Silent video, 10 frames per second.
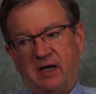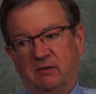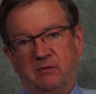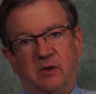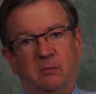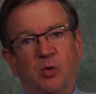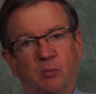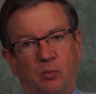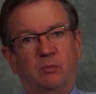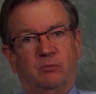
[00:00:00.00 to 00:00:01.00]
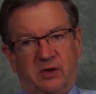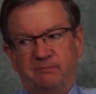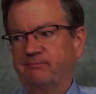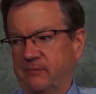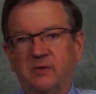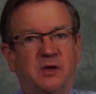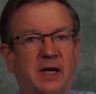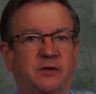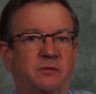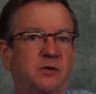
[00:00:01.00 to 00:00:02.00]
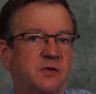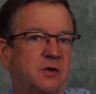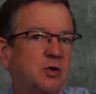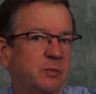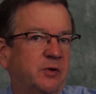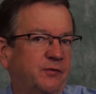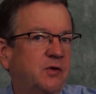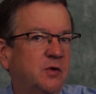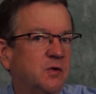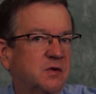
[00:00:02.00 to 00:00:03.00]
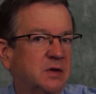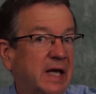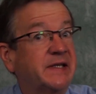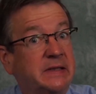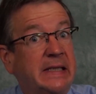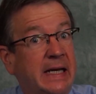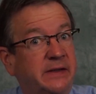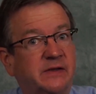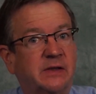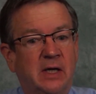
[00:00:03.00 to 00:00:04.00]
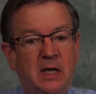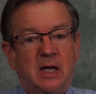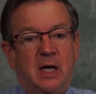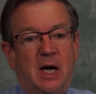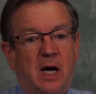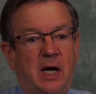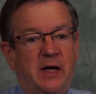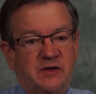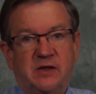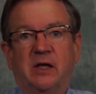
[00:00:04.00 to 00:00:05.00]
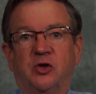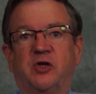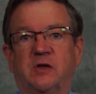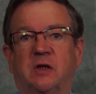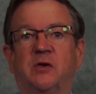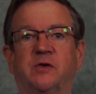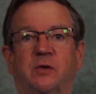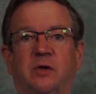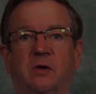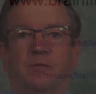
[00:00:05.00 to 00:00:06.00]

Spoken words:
out, I use the term diffused, less dense, as the energy is closer to the